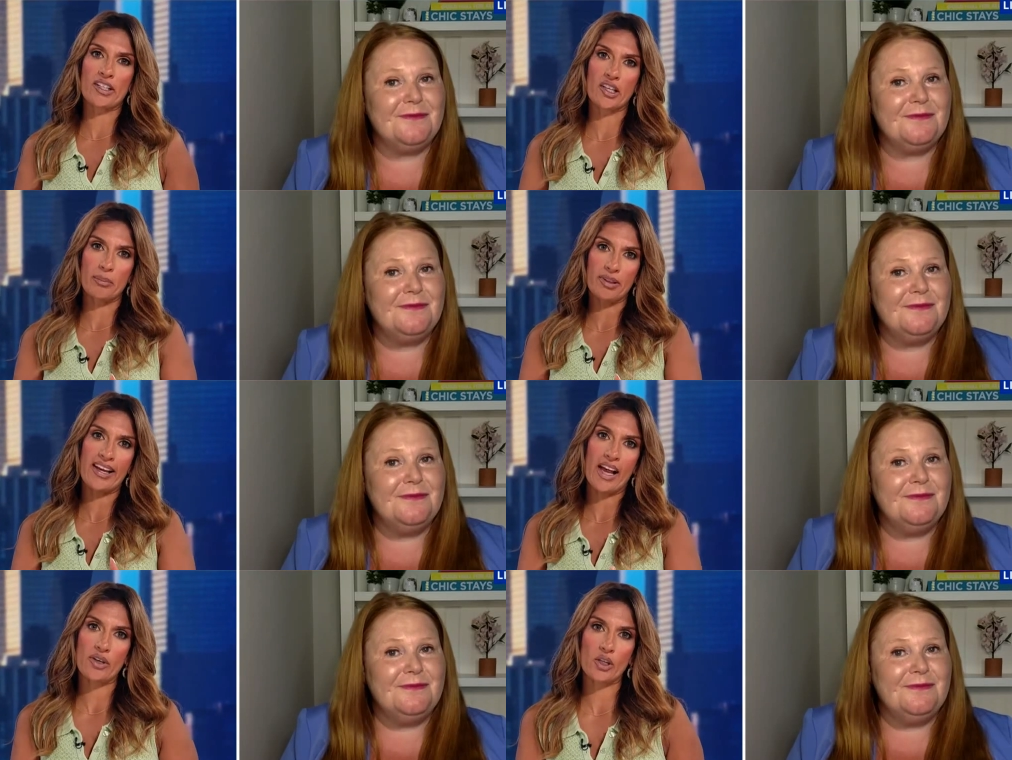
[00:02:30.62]
Speaker 1: going to
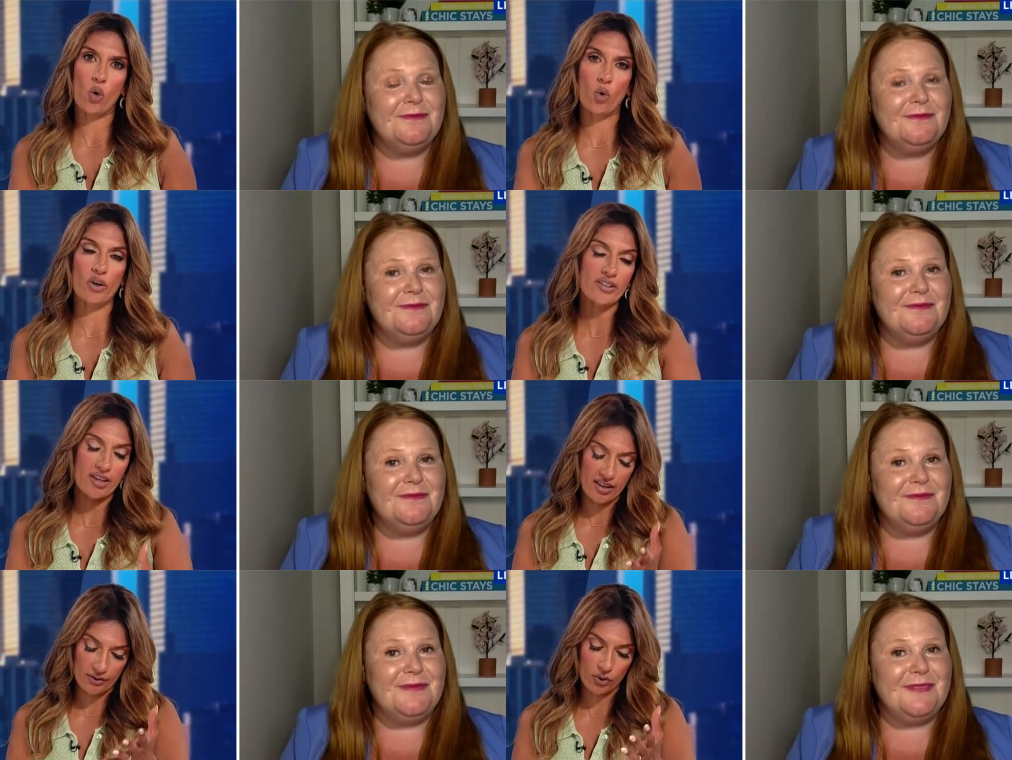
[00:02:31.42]
play out in court
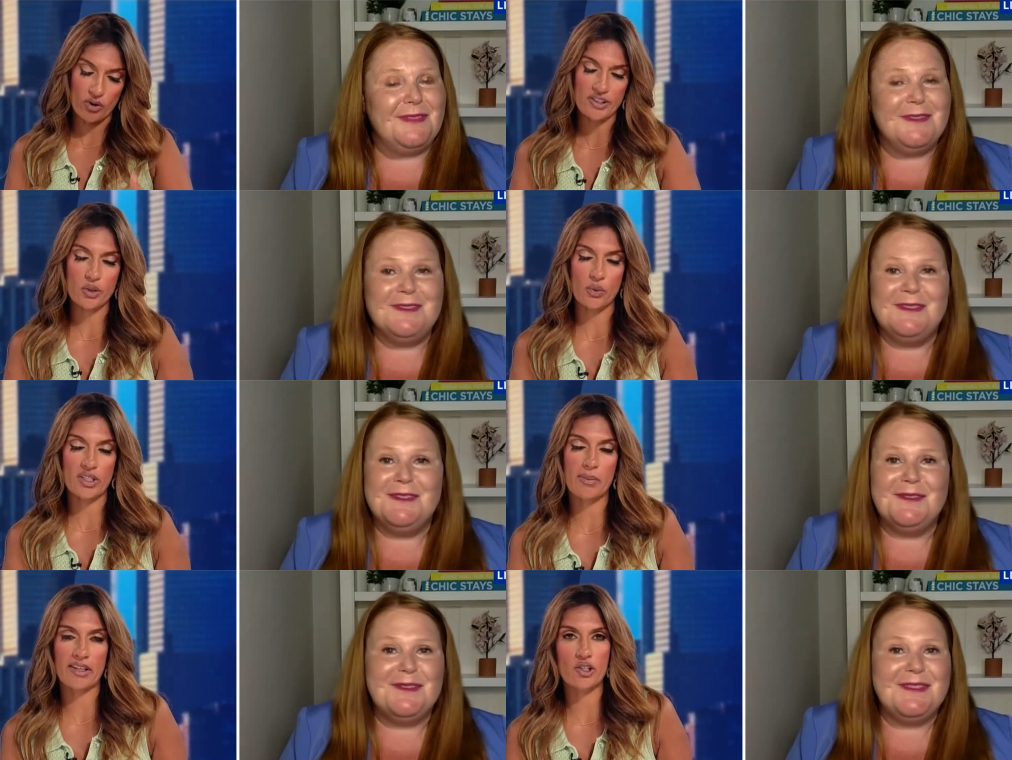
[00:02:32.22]
and, of course, to an
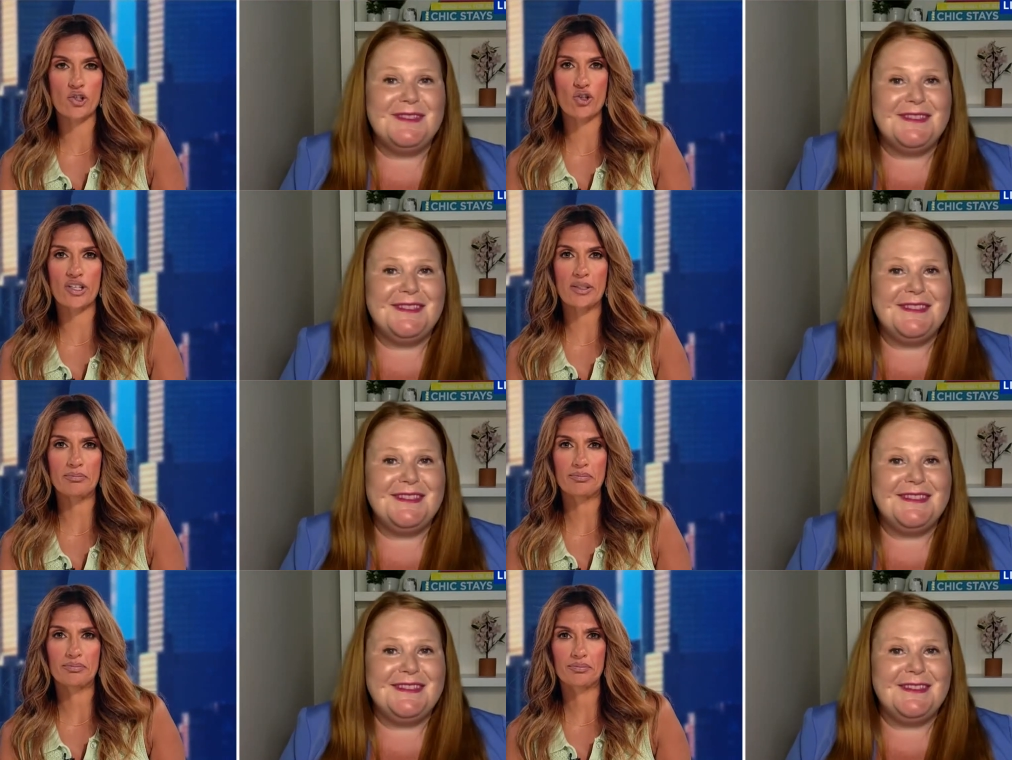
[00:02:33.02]
expected jury?
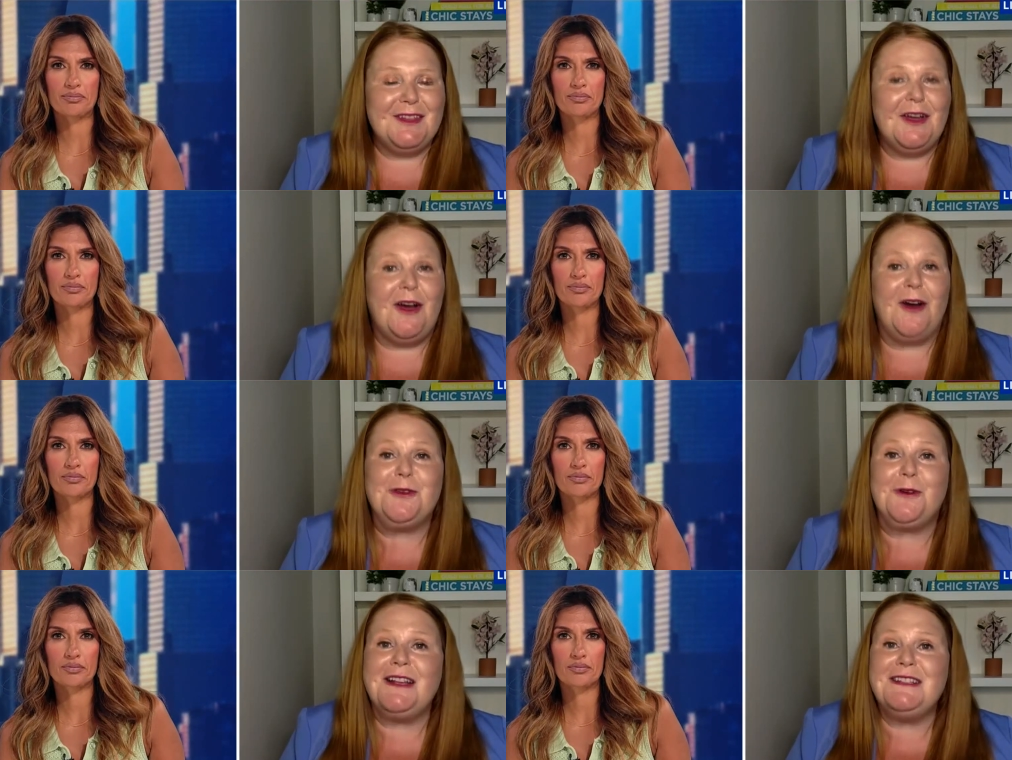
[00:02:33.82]

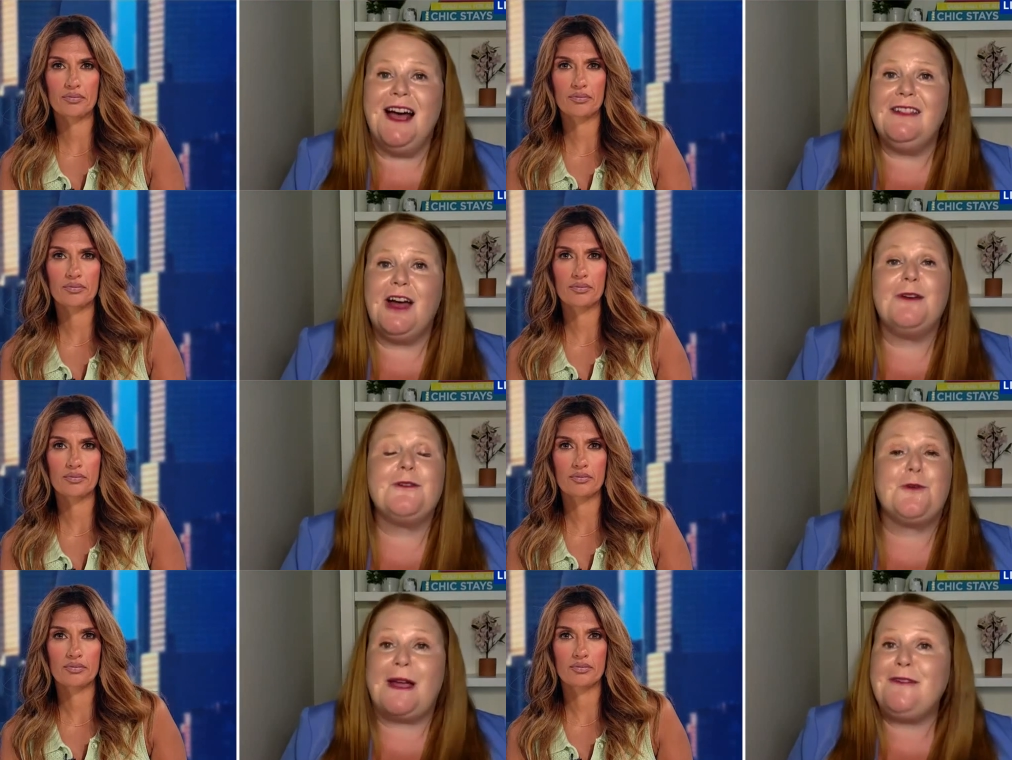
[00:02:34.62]
Arthur
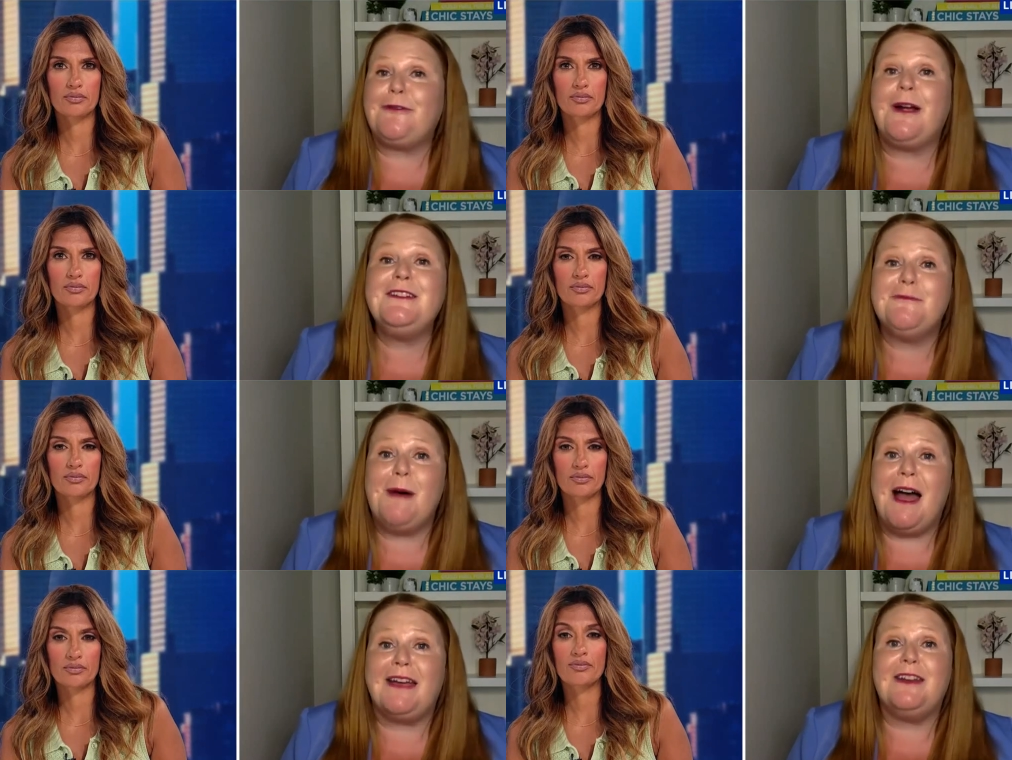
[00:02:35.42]
Aidala,
Speaker 2: great friend of
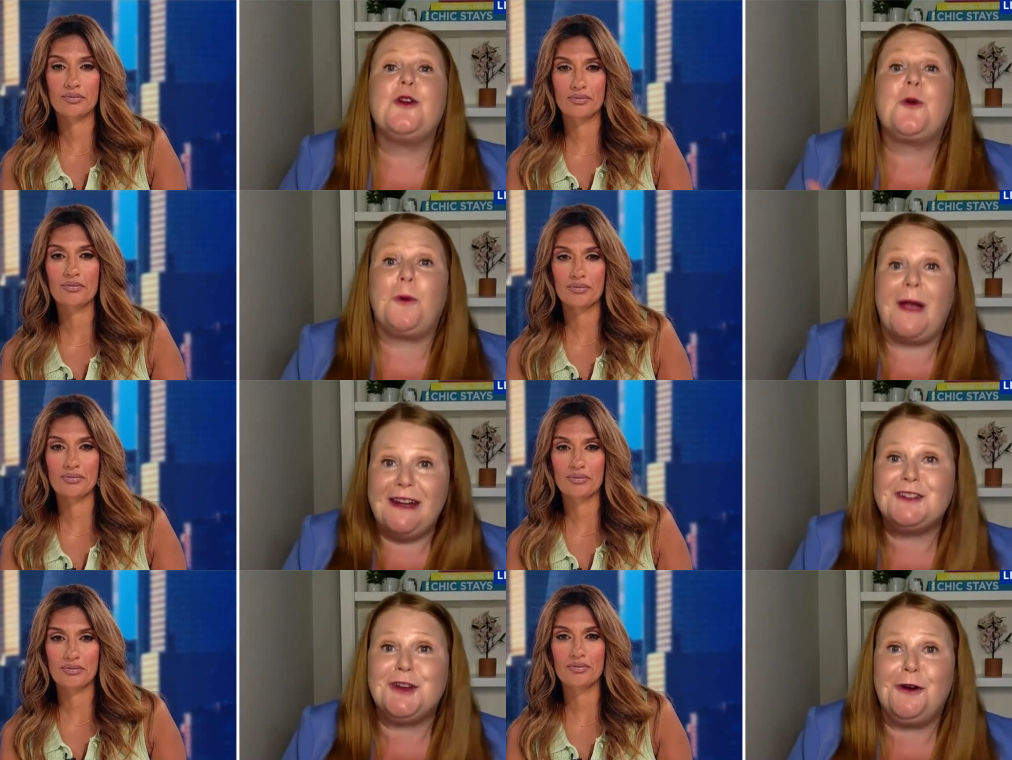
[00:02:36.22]
mine, great
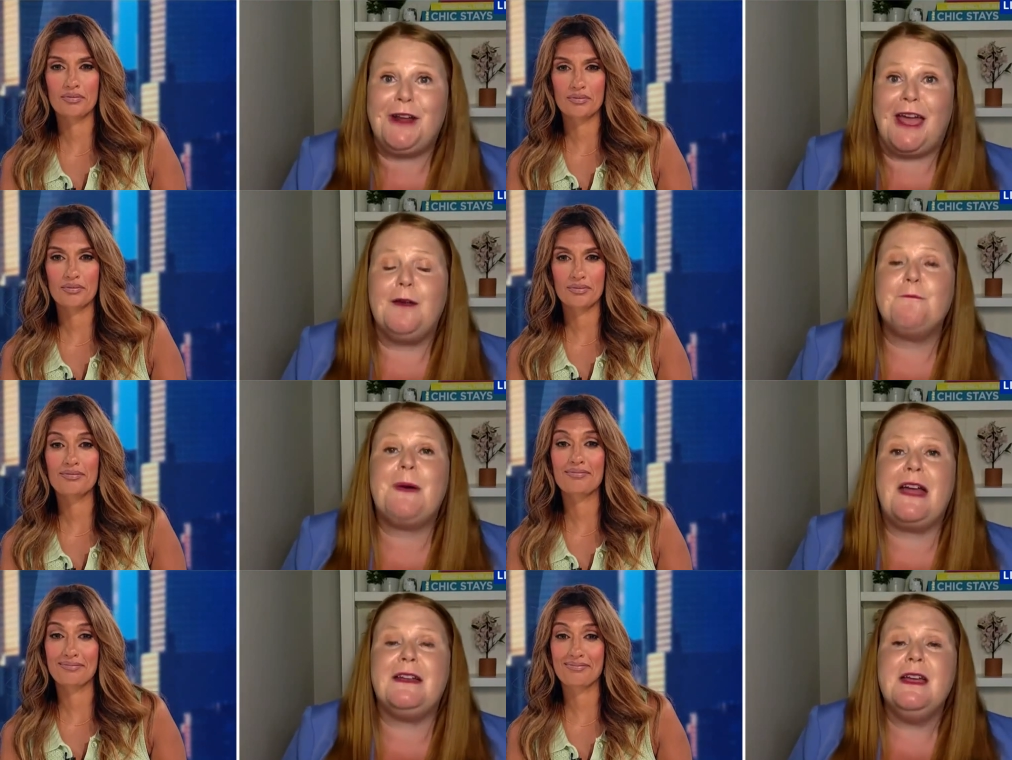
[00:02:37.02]
attorney,
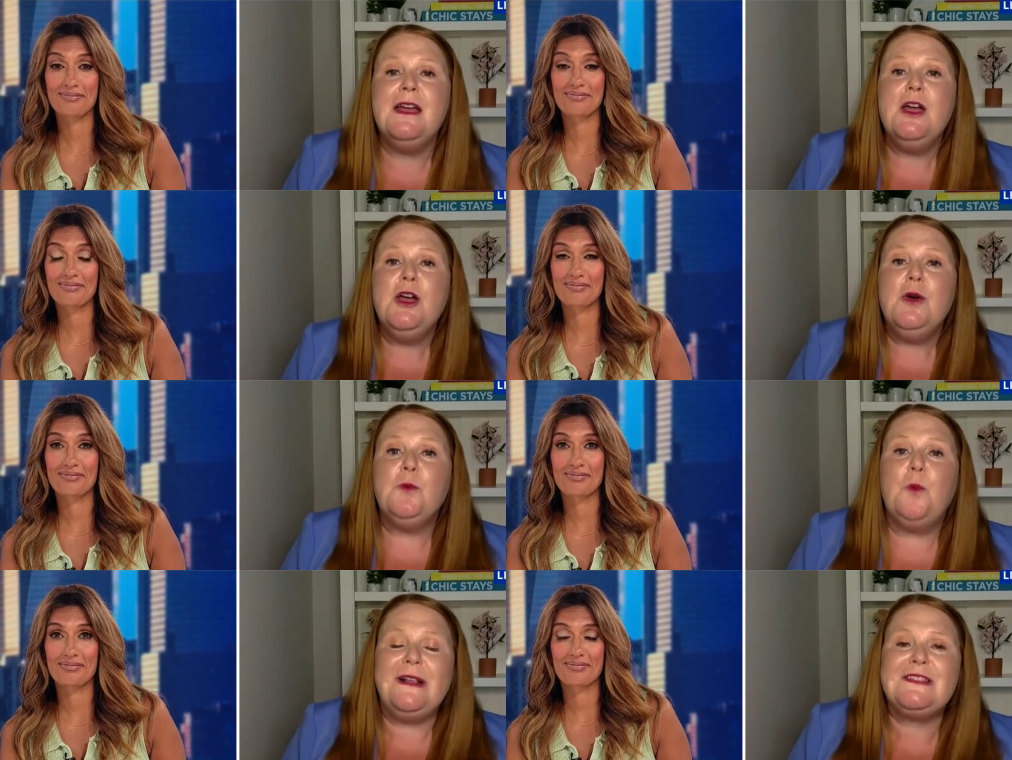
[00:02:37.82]
but
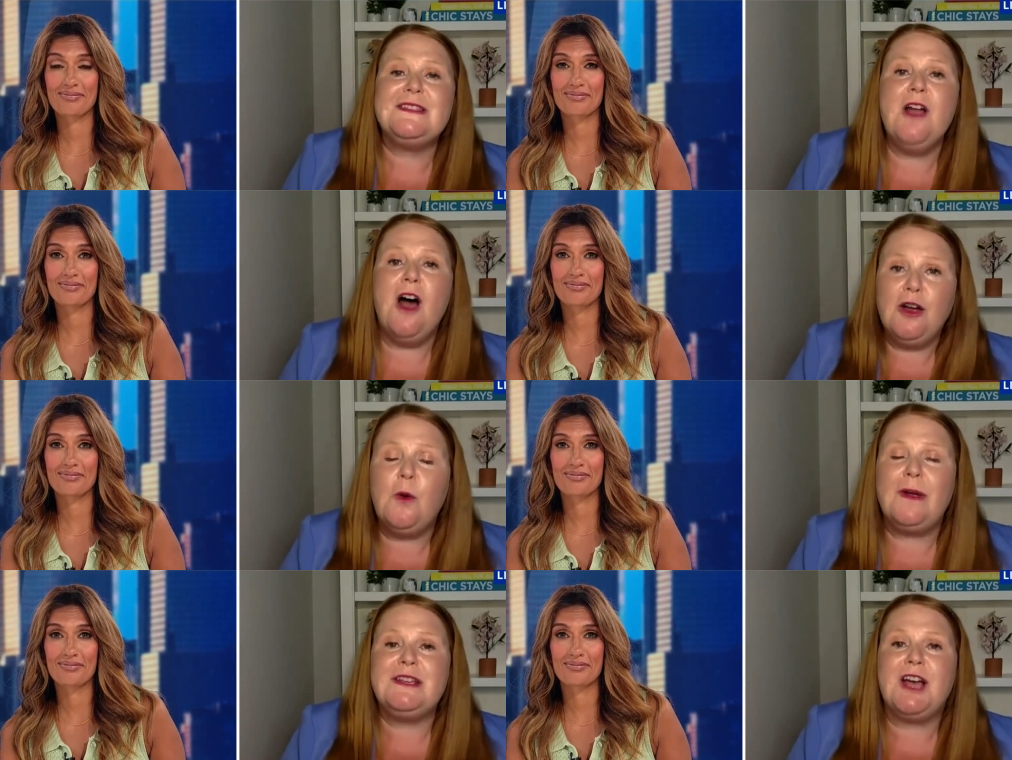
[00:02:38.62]
what's not
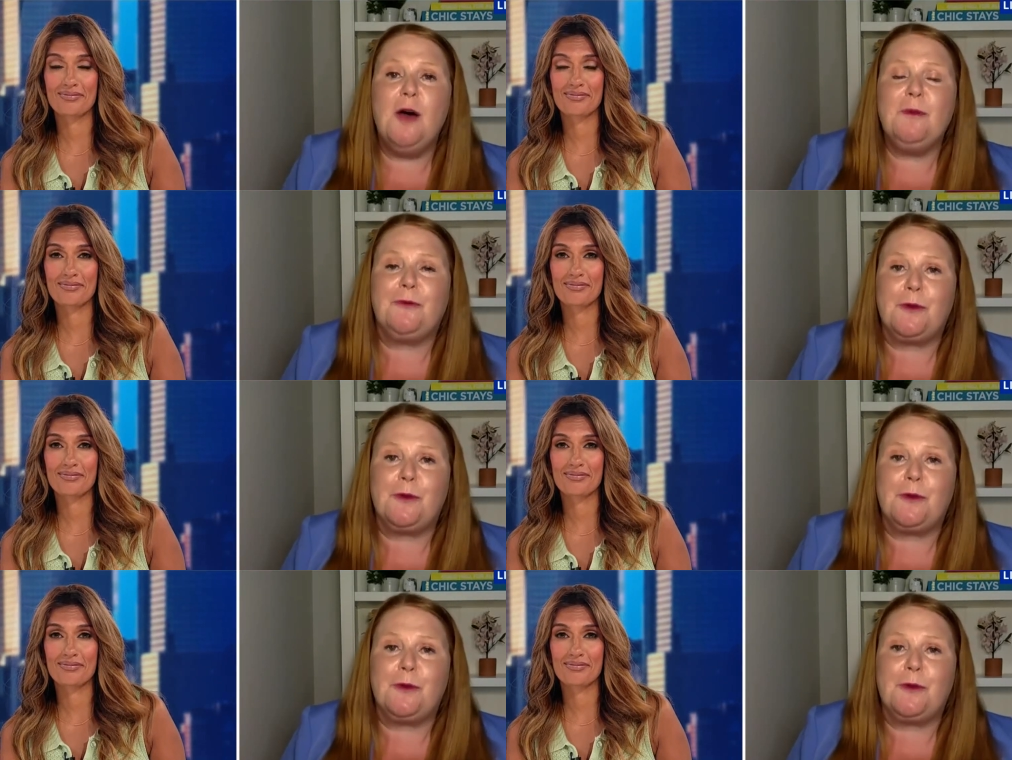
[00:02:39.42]
going to come before